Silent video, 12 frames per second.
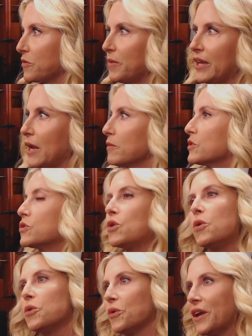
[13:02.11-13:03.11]
with me, and I was
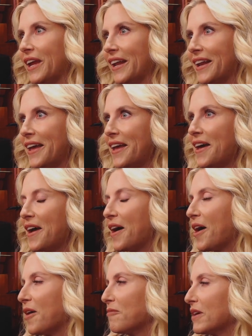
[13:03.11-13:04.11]
so green
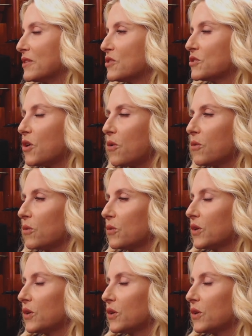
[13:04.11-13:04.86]
and so